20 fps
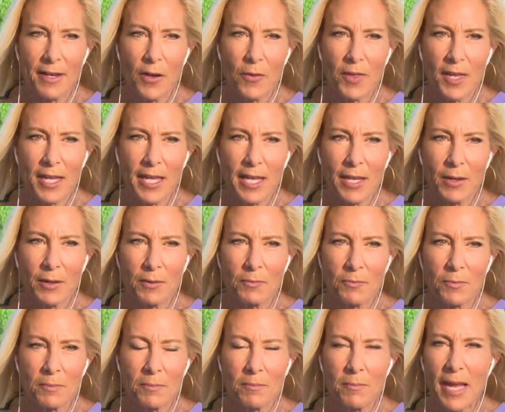know that he
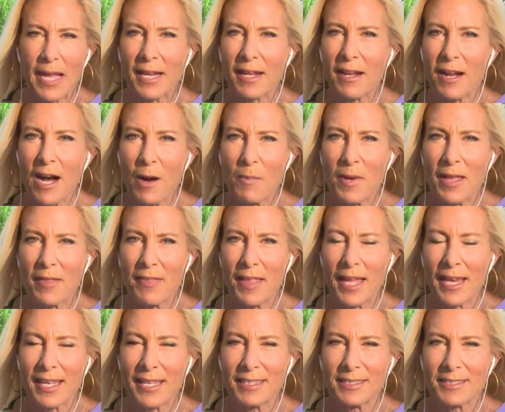made a comment
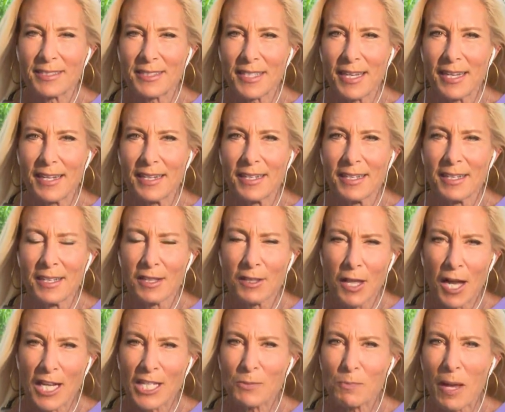that his uh,
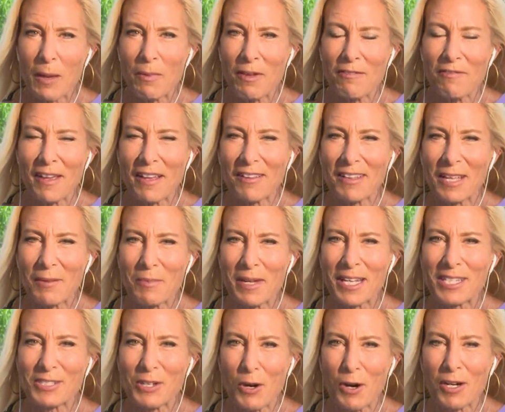lungs may be failing, but
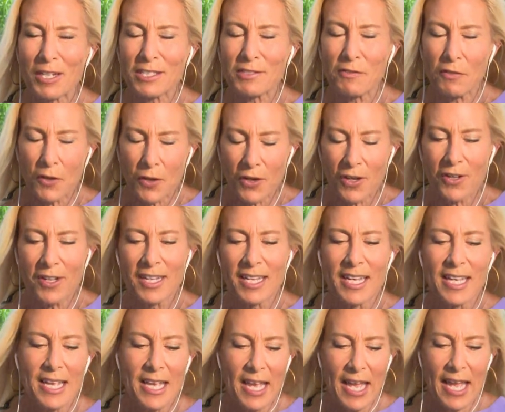his heart is full.
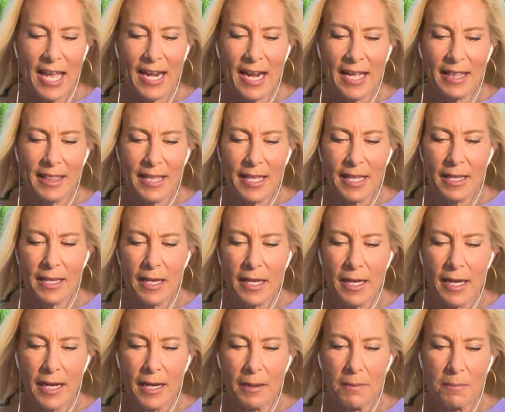And I think,
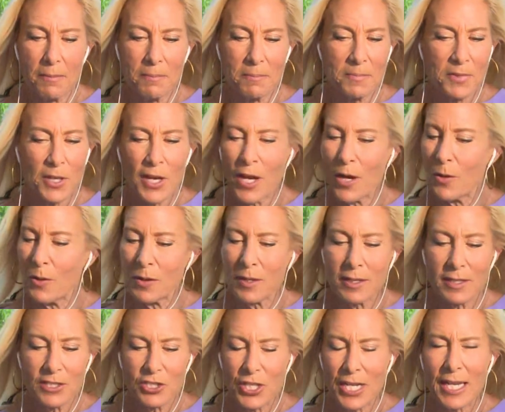uh, you know,
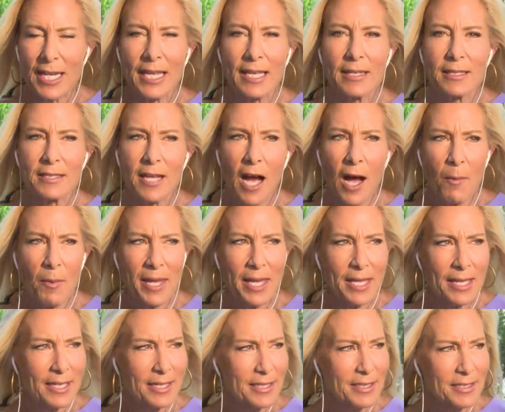Jeannie,
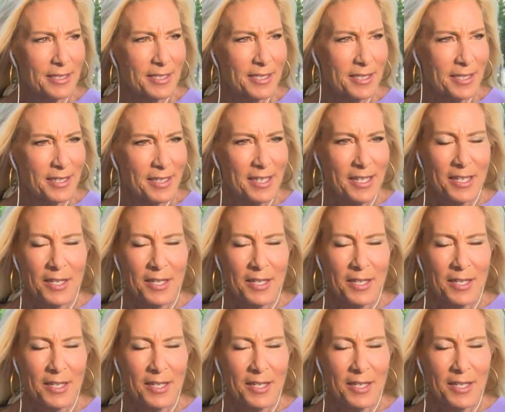Tommy is